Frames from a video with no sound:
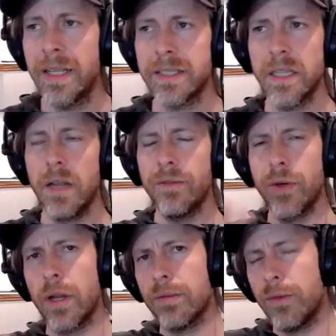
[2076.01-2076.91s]
It's not
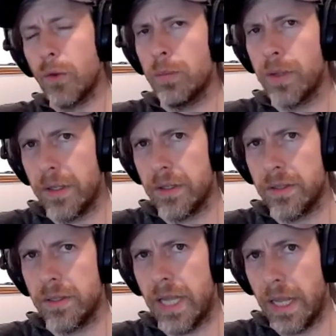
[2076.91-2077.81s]
free on floor
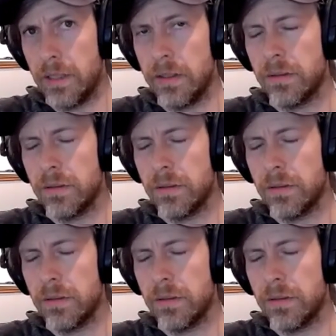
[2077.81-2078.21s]
planners' end.